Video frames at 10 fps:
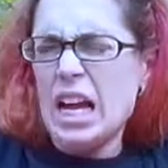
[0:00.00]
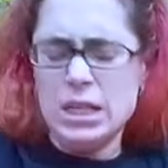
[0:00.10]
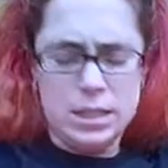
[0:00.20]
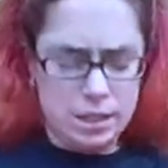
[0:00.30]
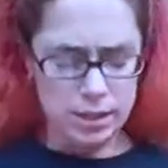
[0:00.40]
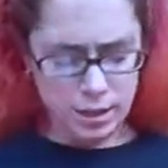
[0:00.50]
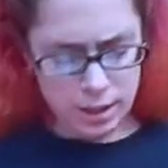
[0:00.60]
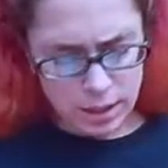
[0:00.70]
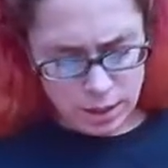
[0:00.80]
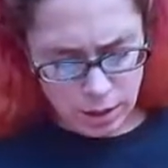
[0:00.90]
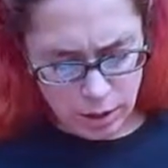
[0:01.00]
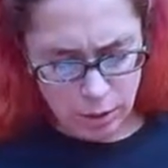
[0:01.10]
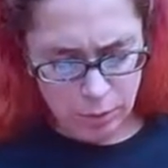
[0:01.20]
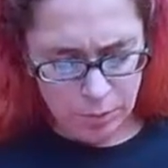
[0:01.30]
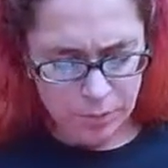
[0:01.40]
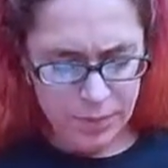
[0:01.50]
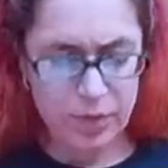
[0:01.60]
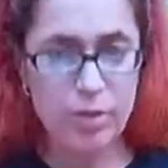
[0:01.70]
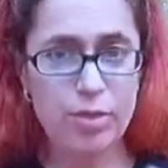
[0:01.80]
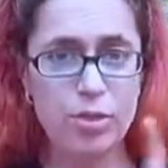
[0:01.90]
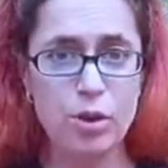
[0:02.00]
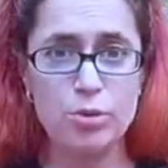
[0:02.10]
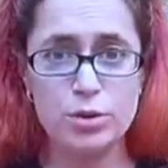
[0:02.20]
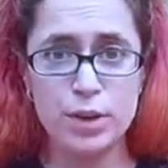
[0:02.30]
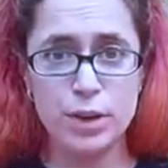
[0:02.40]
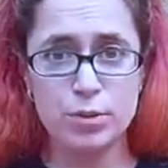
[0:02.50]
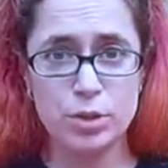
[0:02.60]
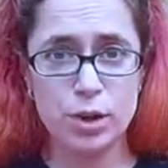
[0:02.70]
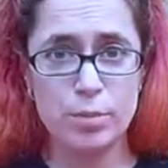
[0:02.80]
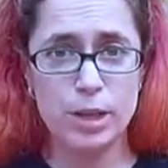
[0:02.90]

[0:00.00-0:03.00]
and then have gone last year and this year.